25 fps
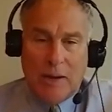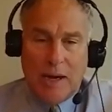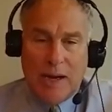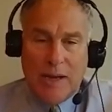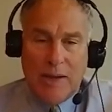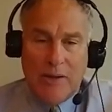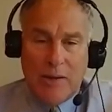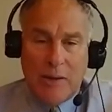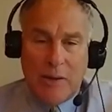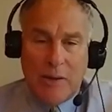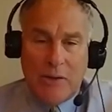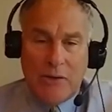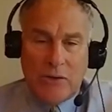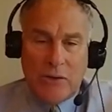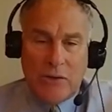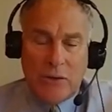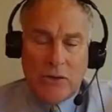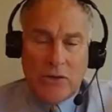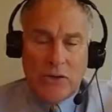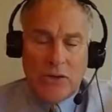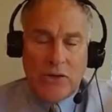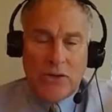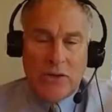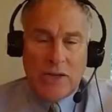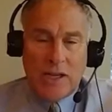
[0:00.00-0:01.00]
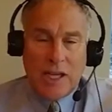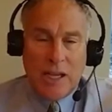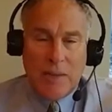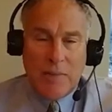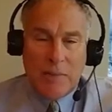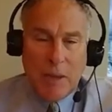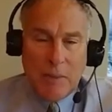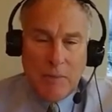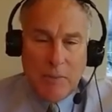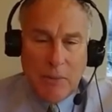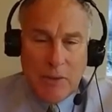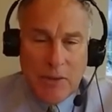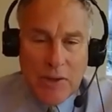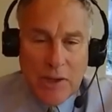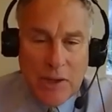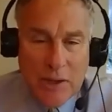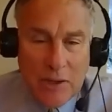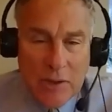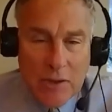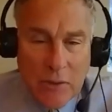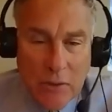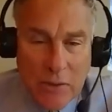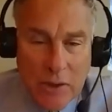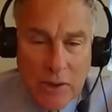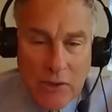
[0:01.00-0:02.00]
by those who couldn't keep up with the
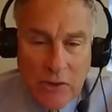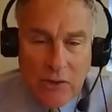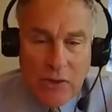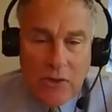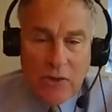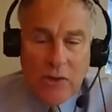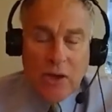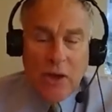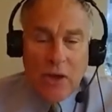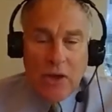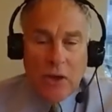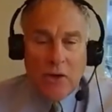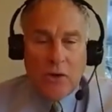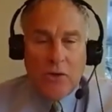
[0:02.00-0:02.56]
increases